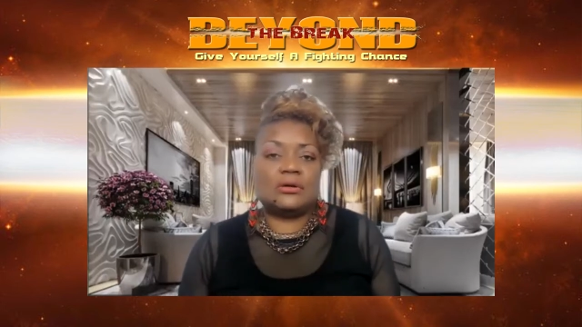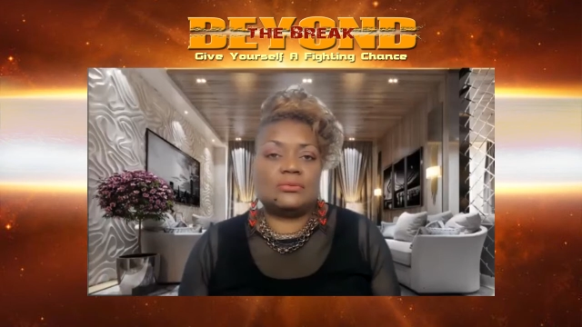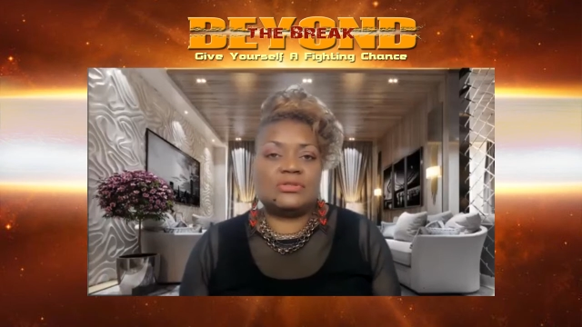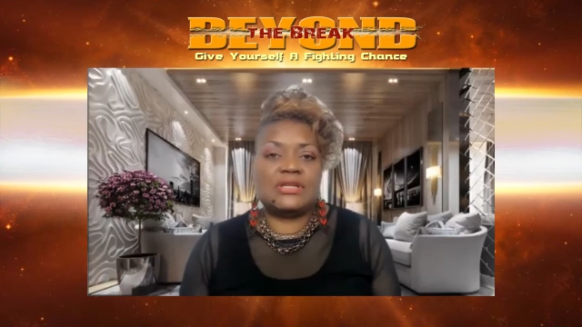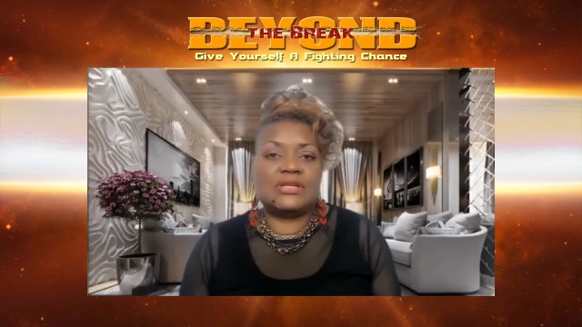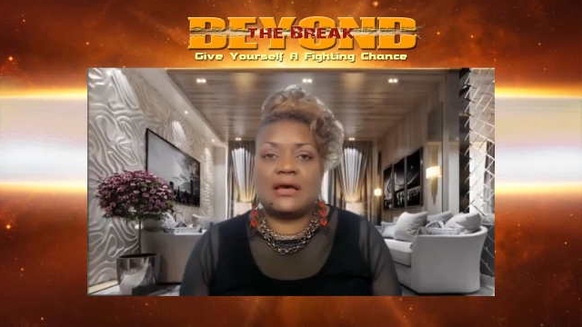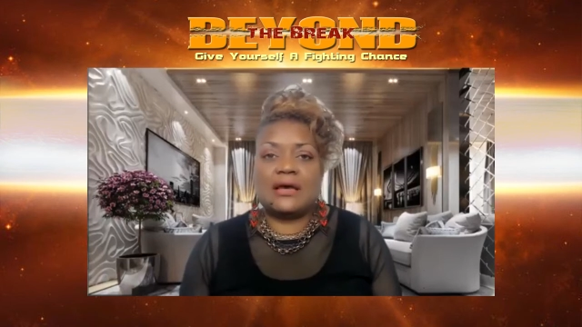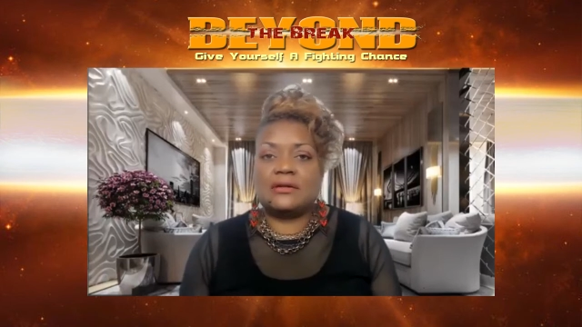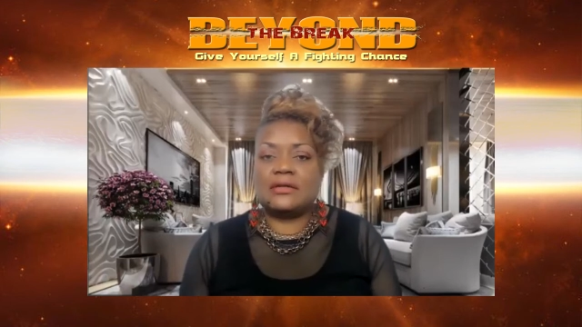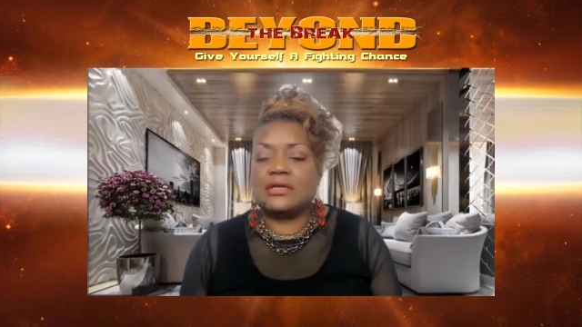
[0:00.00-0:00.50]

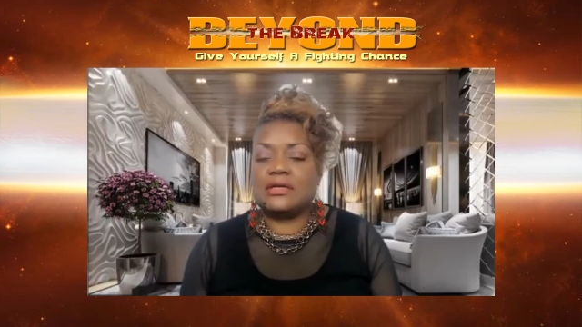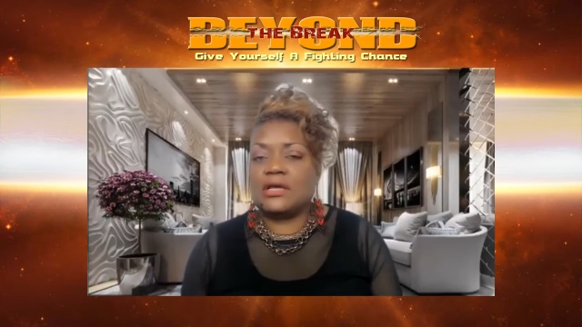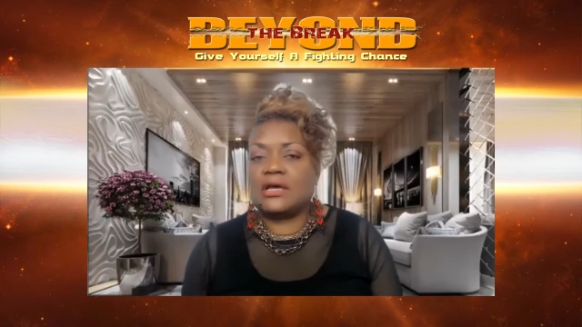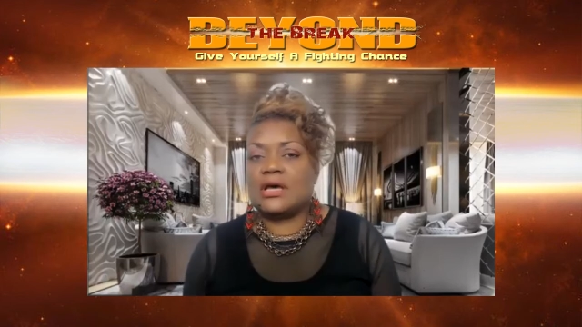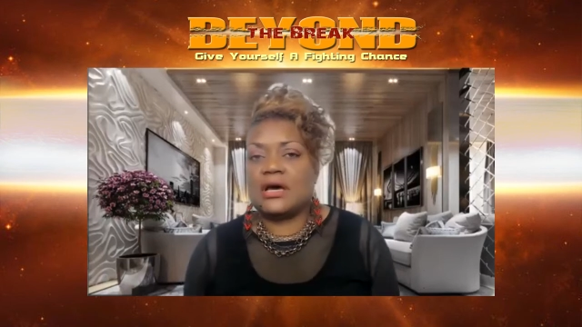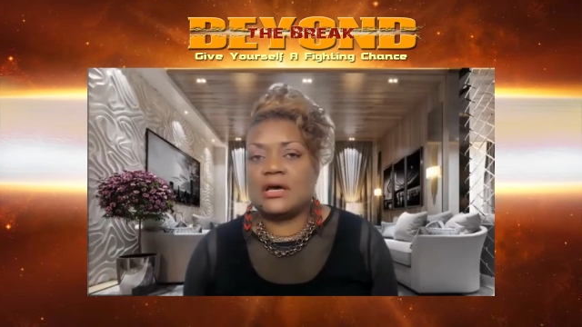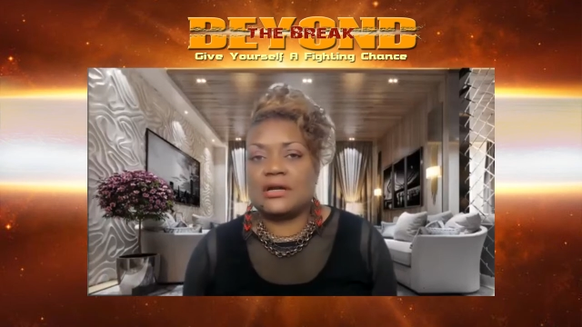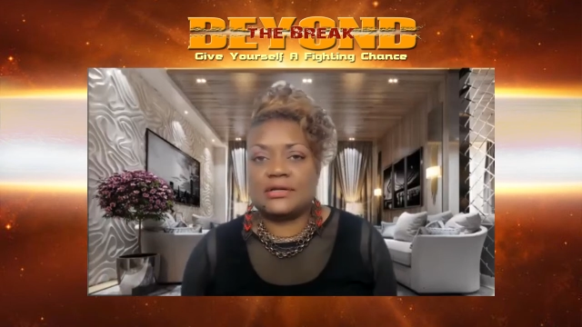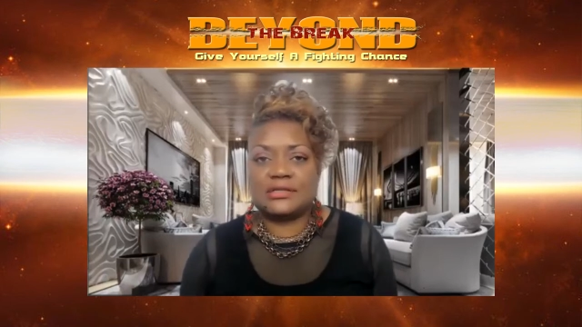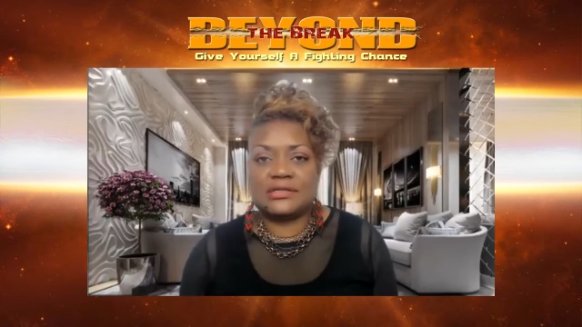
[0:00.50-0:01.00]
down in the
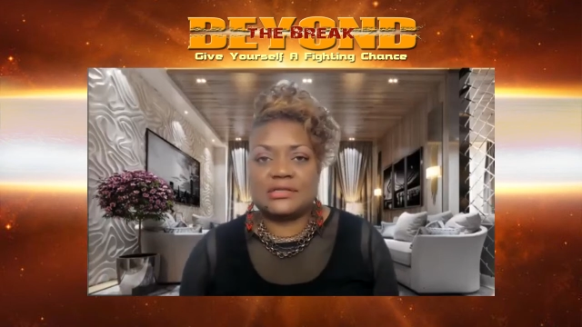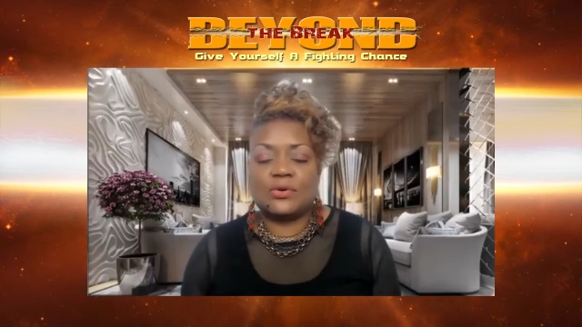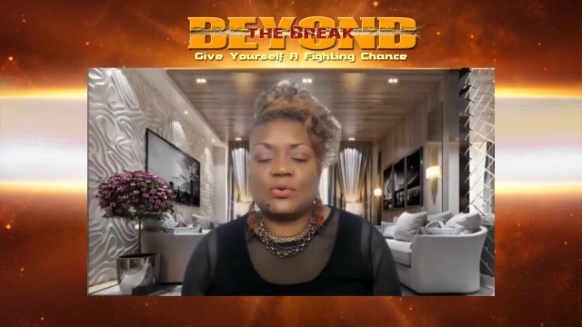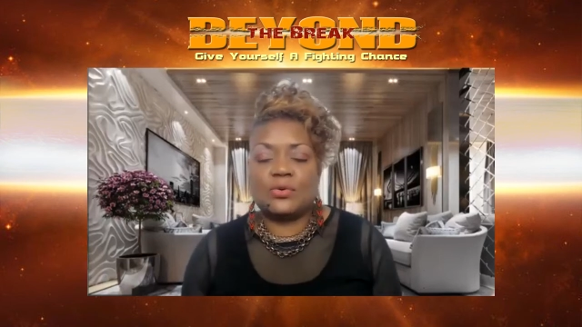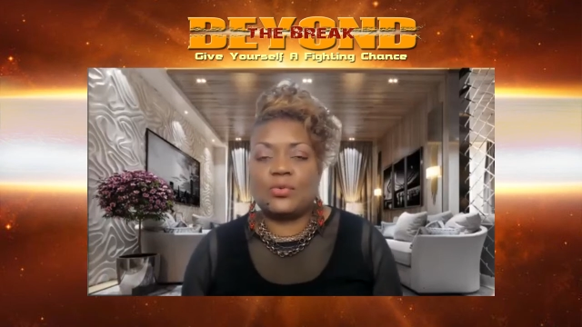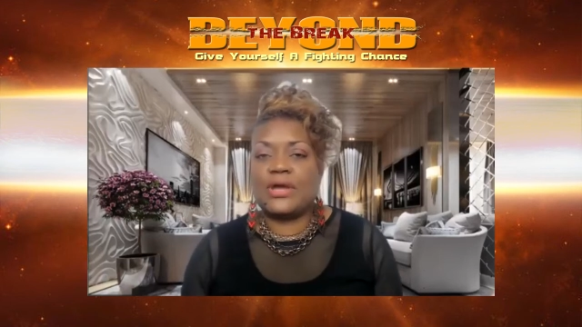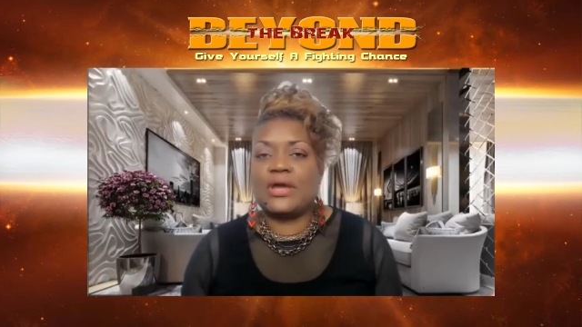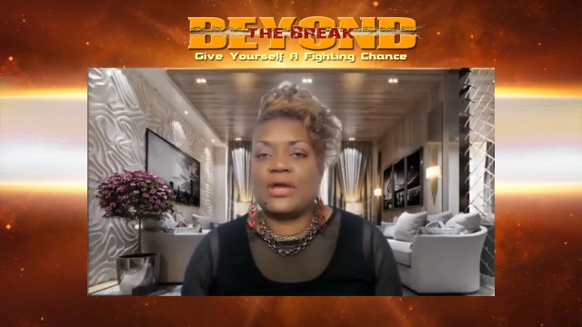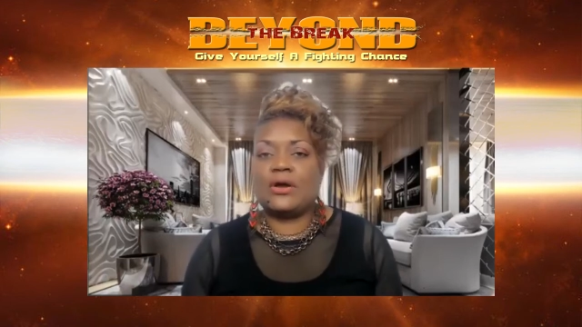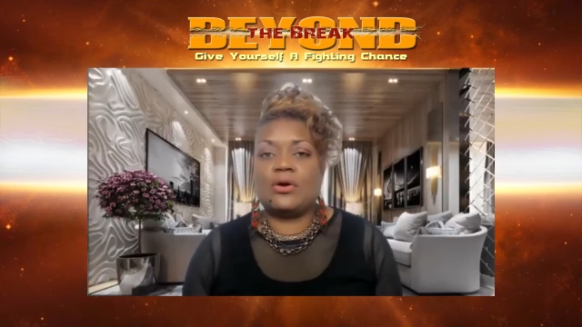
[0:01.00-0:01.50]
gutter
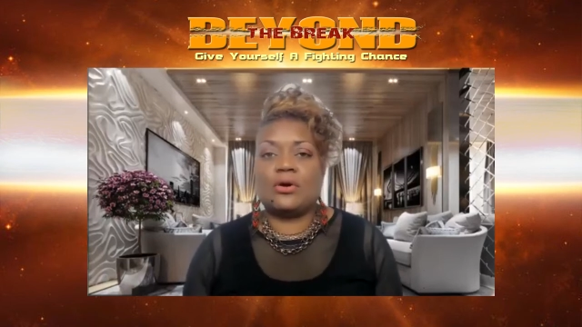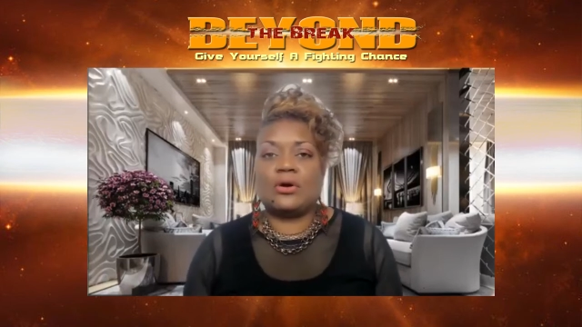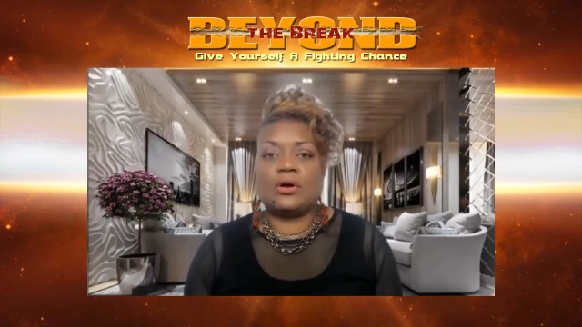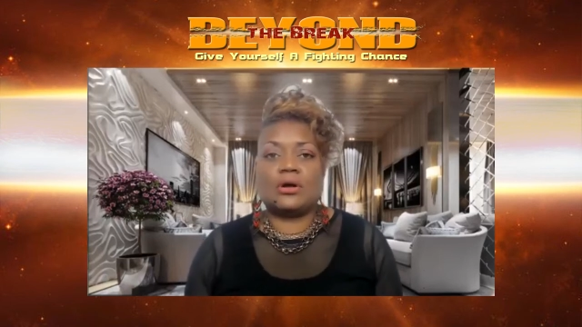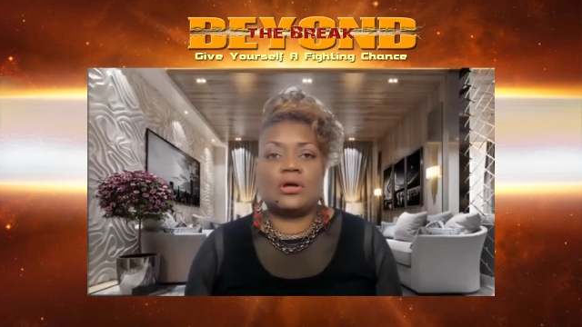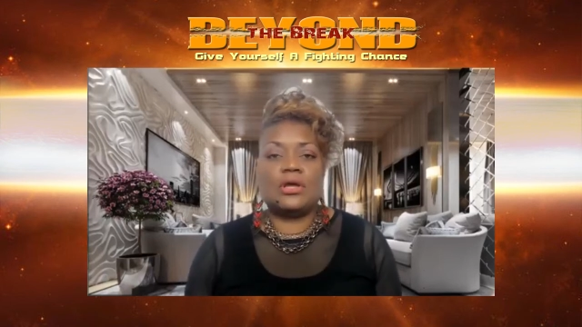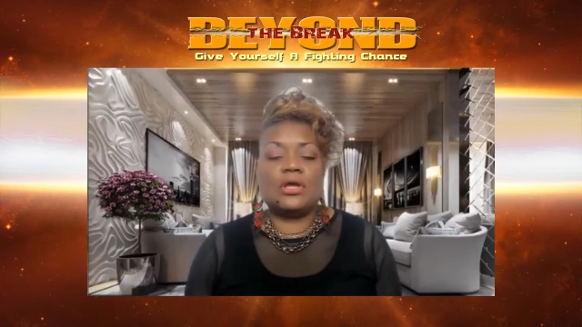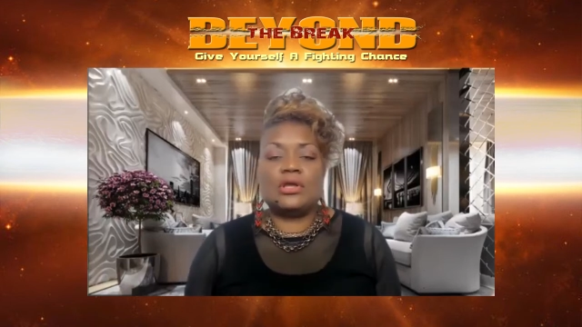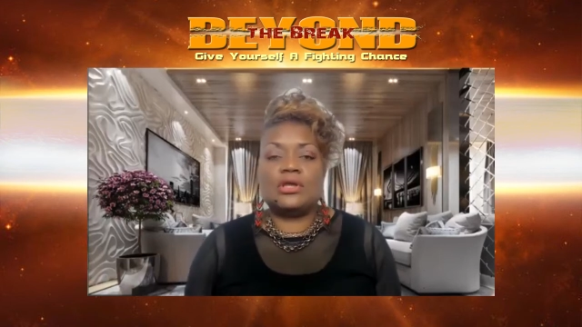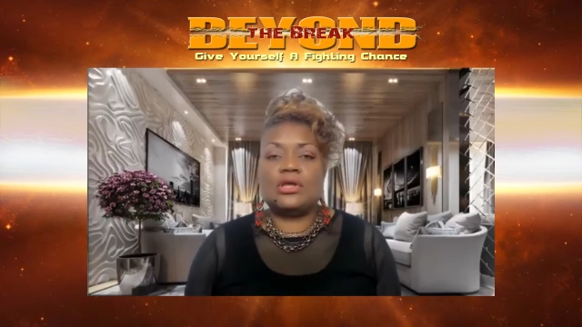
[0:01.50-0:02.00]
somewhere,
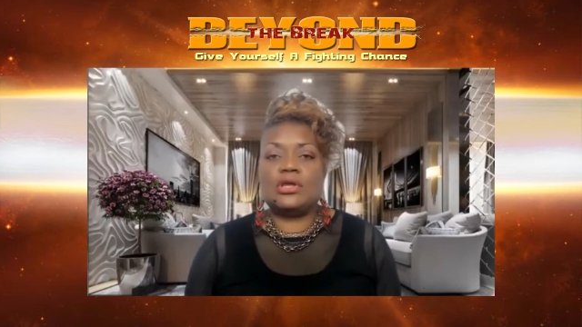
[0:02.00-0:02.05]
or